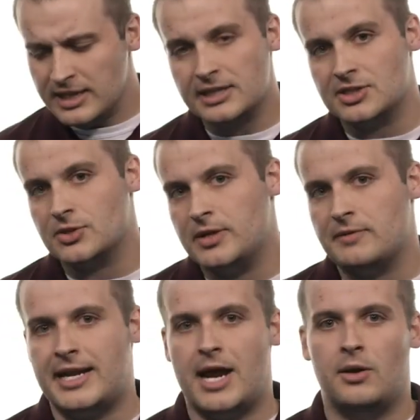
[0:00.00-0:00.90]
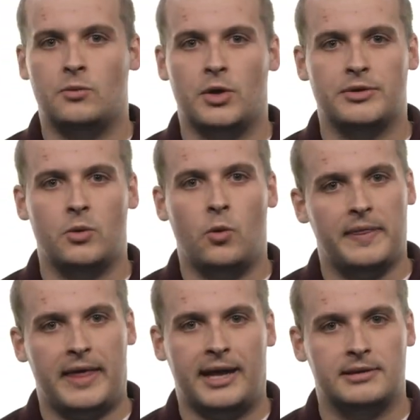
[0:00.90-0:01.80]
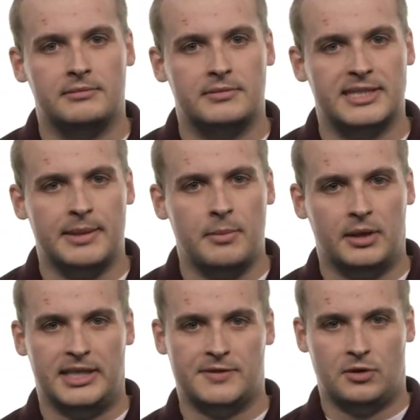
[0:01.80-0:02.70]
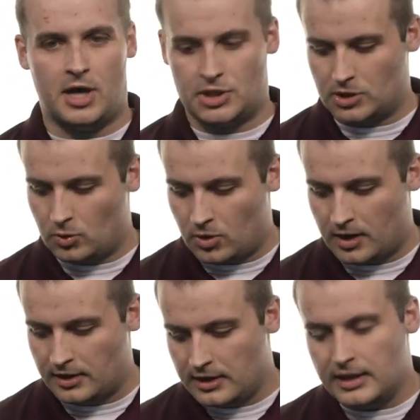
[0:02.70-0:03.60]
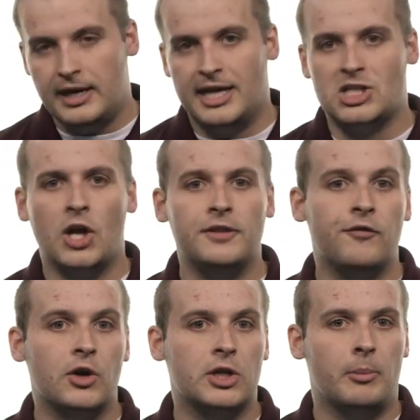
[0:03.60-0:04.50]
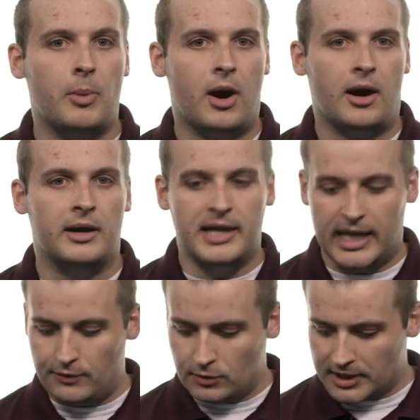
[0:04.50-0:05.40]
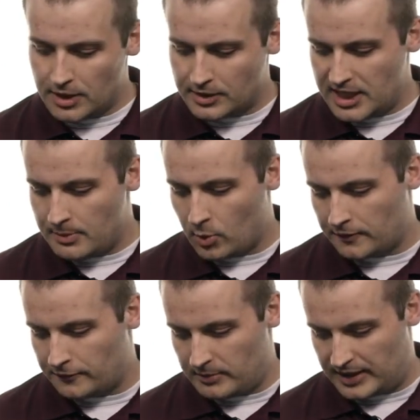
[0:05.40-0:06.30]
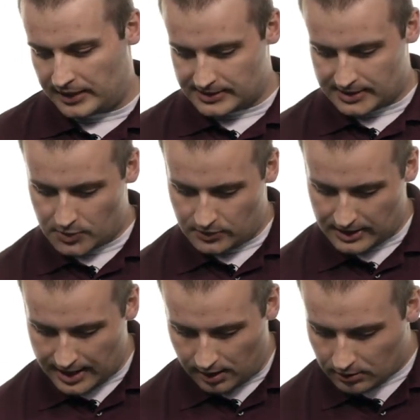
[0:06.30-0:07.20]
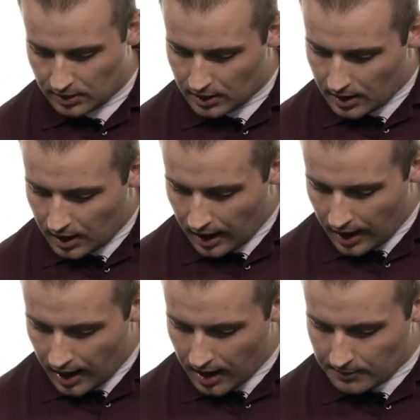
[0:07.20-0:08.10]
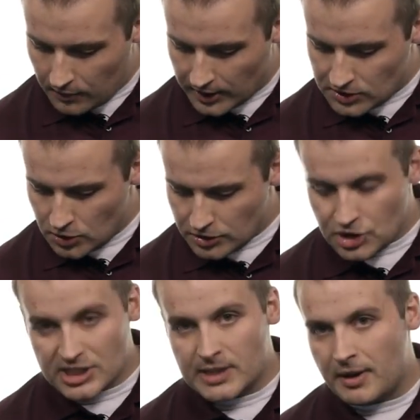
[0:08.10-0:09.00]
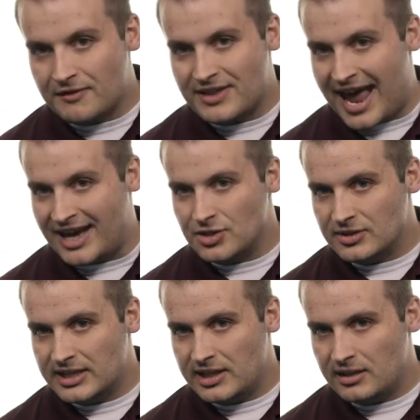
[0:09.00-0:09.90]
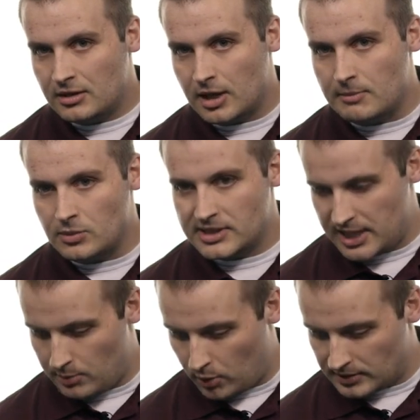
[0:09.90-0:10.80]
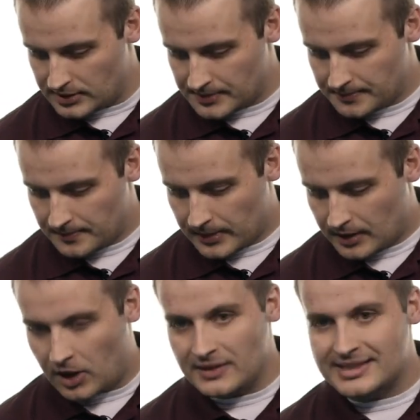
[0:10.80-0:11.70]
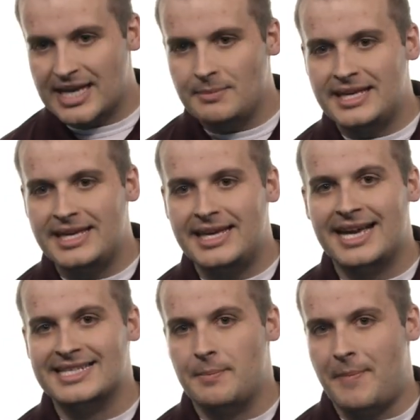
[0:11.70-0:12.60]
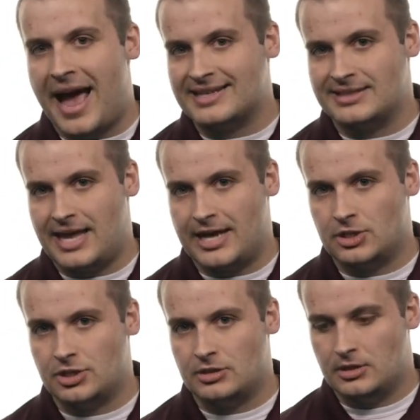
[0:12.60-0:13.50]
at the screen right now and wondering what that symbol is for logical OR, it's called the vertical bar. And if you look at your keyboard for a minute, as I'm doing now, it's usually just above the Enter key on most keyboards, on the same key as the backslash.